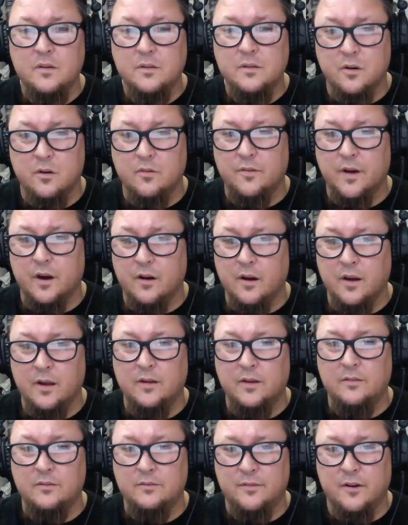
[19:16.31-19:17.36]
So
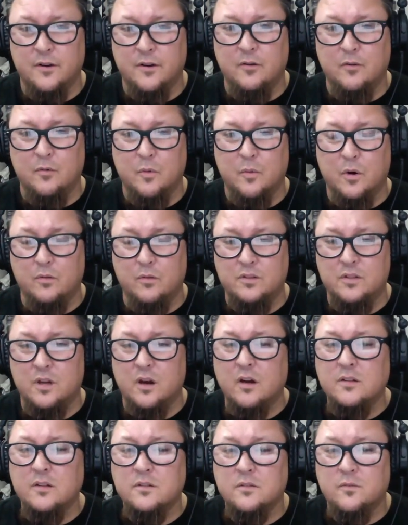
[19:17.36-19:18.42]
very, very remote,
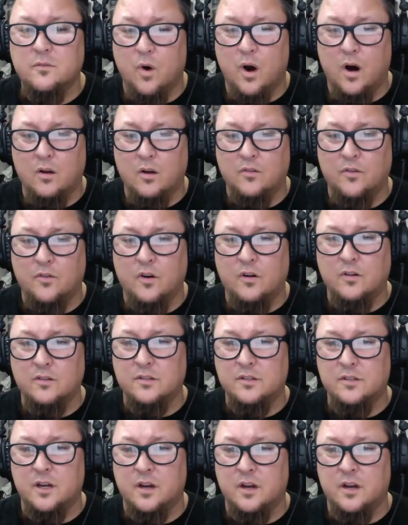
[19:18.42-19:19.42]
tons of waterfalls.